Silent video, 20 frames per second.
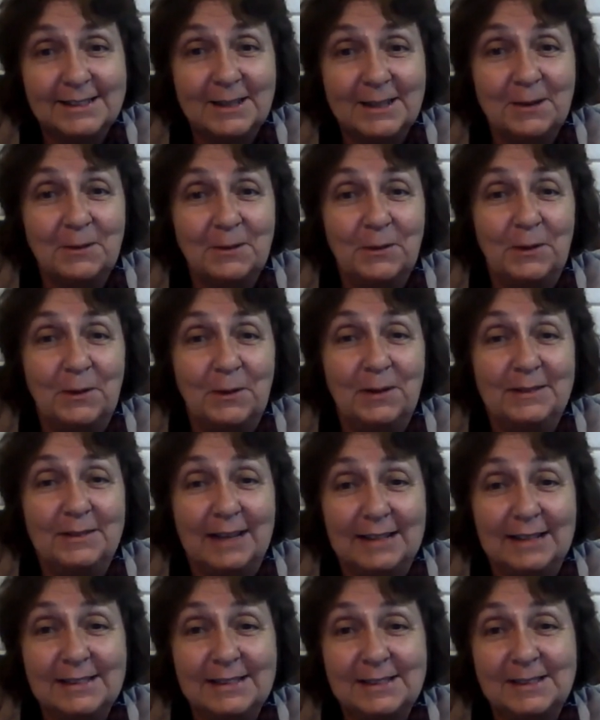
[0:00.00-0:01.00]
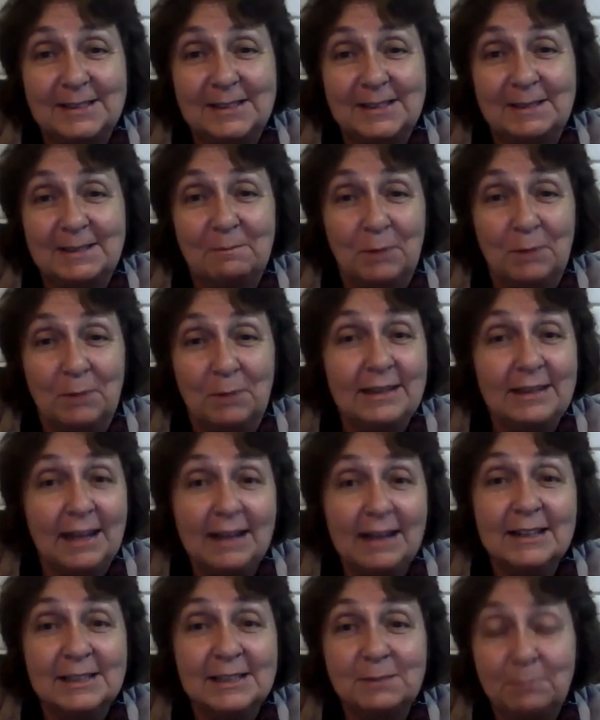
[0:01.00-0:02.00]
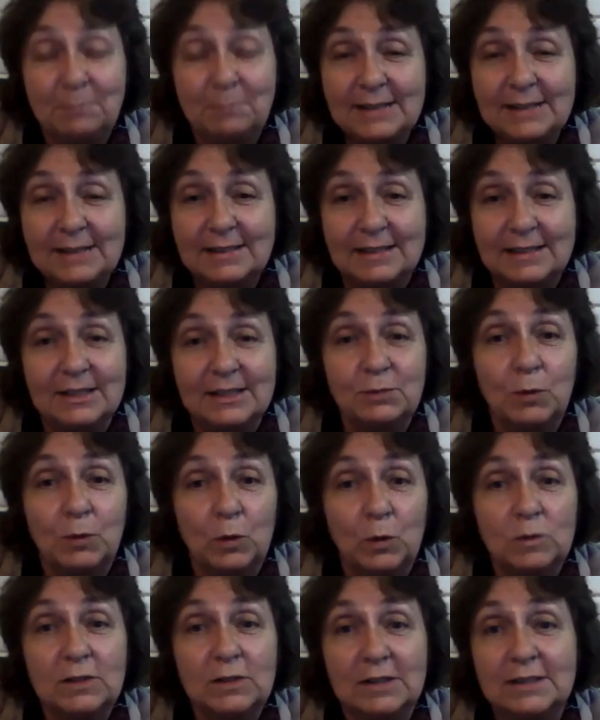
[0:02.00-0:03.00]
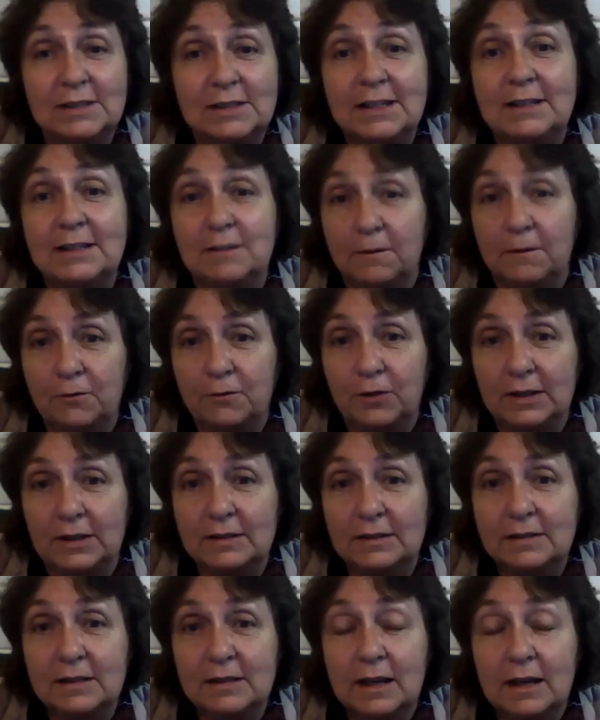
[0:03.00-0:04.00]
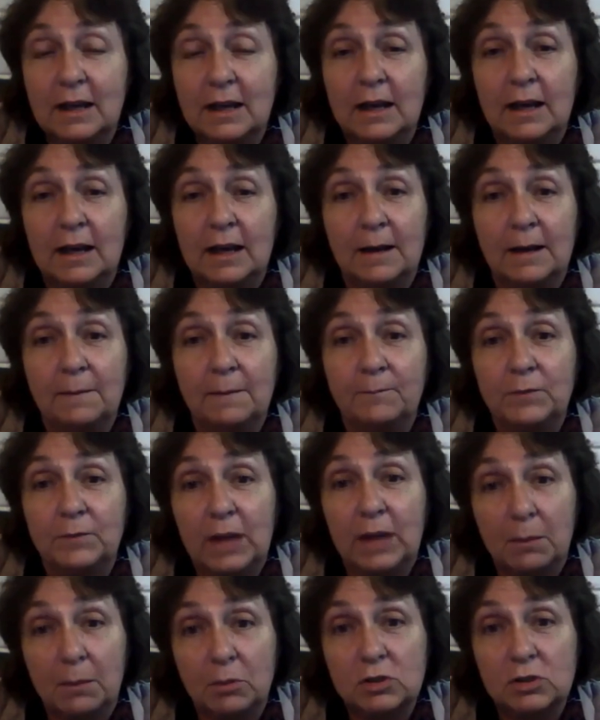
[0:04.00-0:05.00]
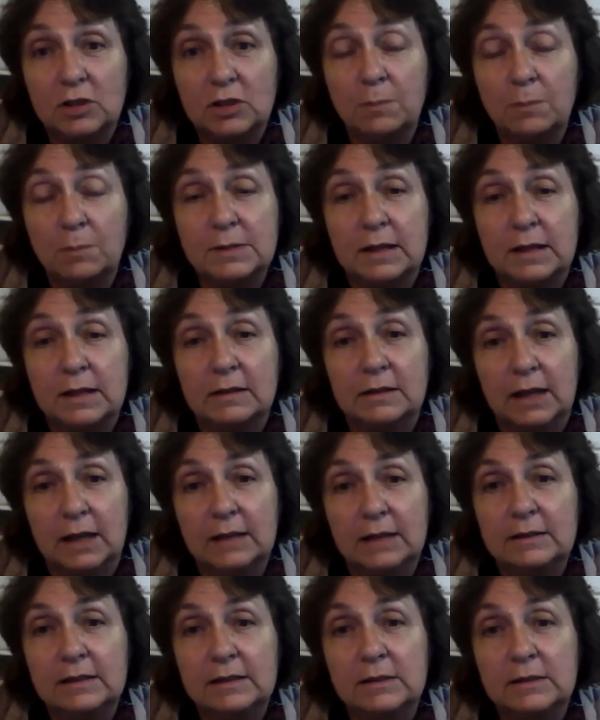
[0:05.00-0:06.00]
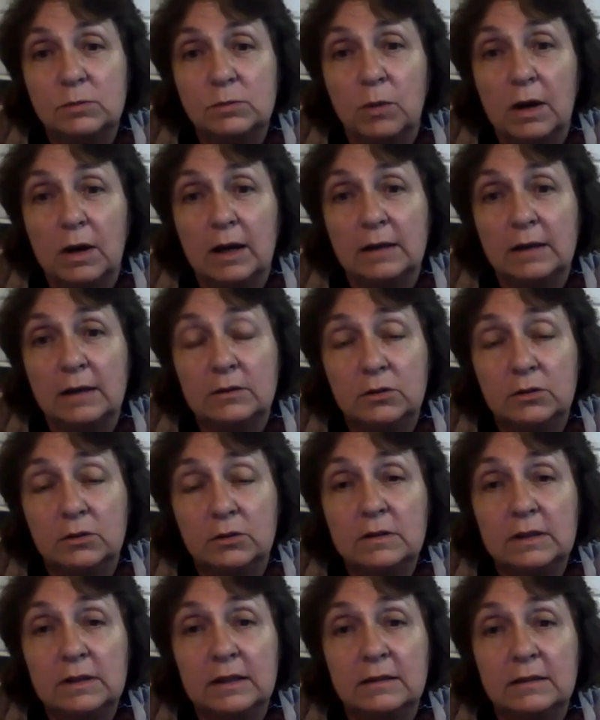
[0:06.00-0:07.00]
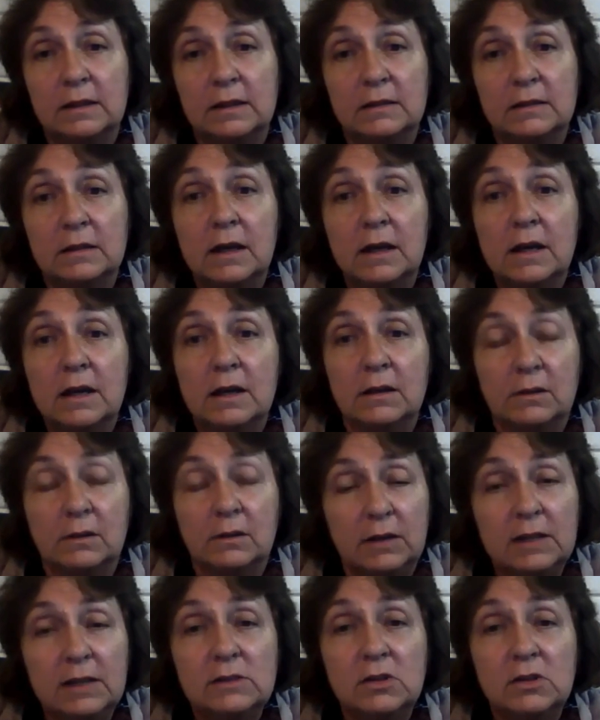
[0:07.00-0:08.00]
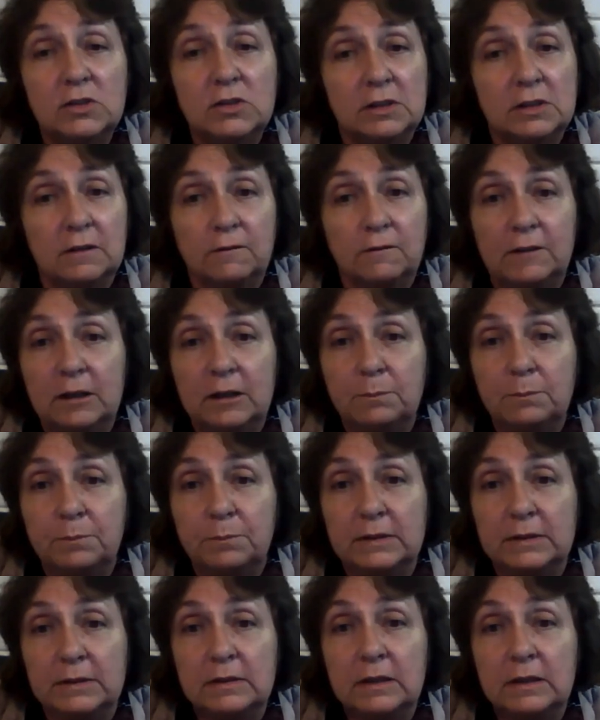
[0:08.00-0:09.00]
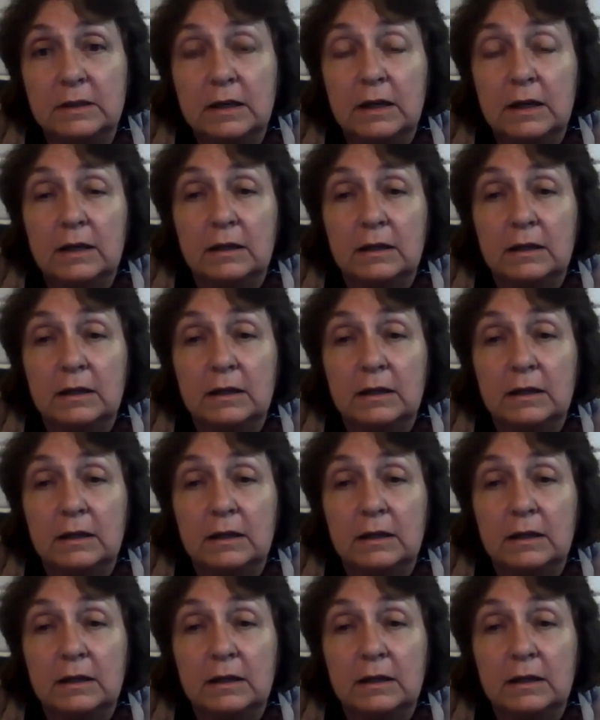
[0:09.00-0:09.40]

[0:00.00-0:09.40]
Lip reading: So that's within the species. Wow. We also see different chemotypes, and that is why I do think that the research and development